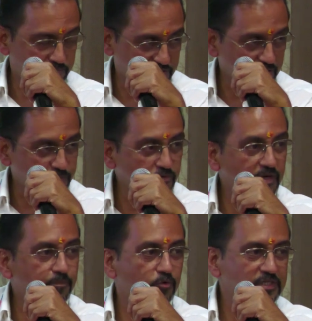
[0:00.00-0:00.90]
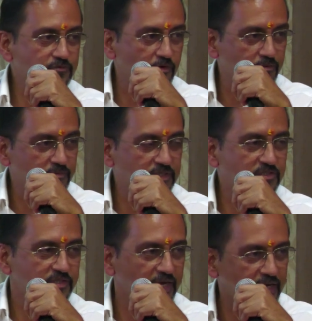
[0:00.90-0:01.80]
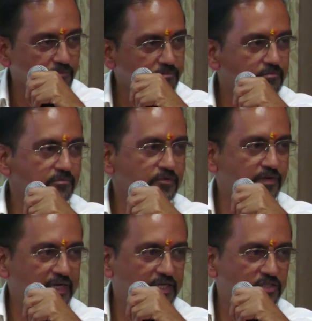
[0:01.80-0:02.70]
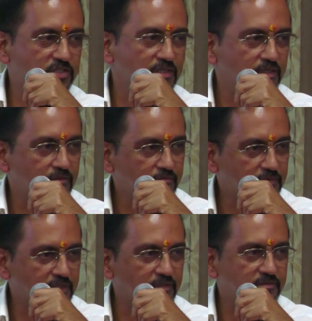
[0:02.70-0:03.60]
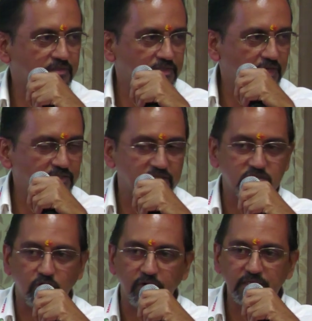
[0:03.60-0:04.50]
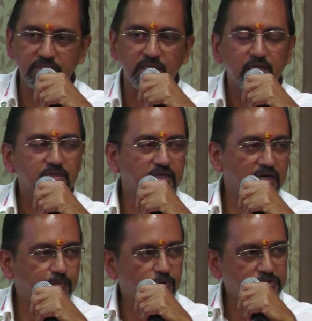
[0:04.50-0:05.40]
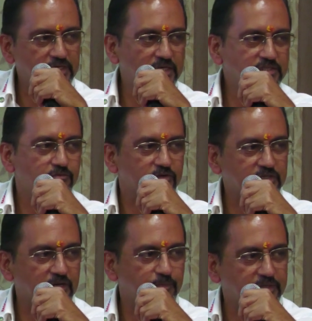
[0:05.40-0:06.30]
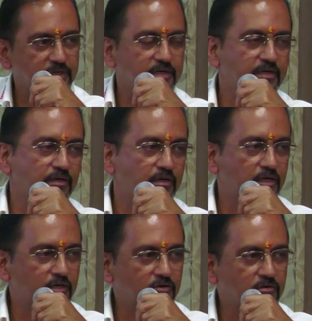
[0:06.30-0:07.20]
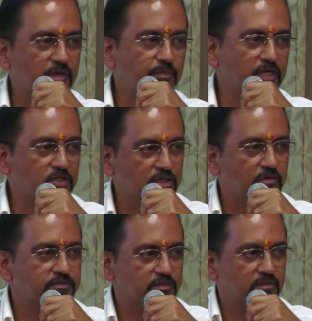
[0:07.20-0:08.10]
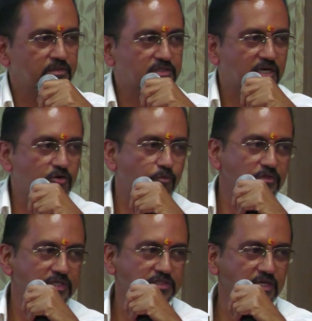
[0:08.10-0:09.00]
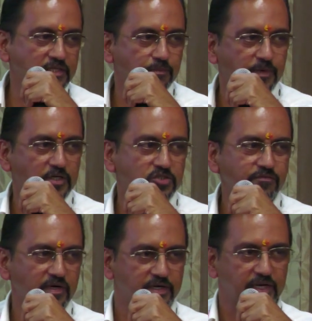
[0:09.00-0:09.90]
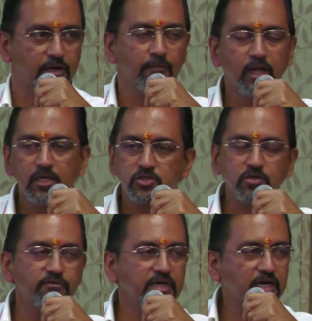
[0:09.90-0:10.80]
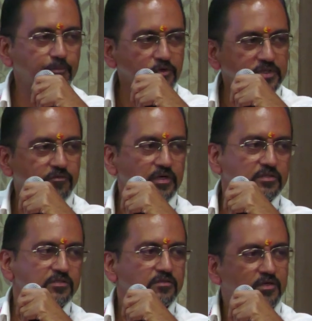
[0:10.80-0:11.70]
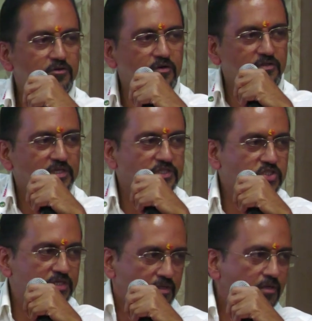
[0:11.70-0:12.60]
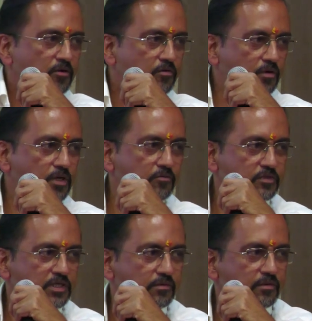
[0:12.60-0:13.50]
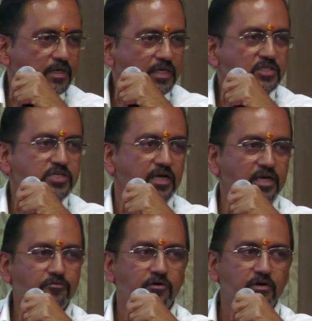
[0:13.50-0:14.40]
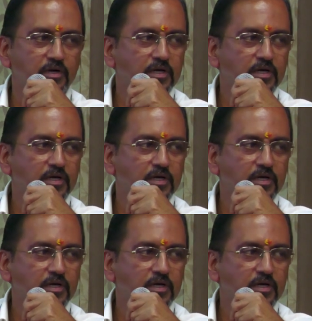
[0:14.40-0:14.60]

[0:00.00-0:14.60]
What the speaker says: subsequent projects from the same funding agency, the ICS Securities, they are approaching us for the repeated replication of this kind of projects in other parts of country. So we are approaching for Northeast, which are really struggling for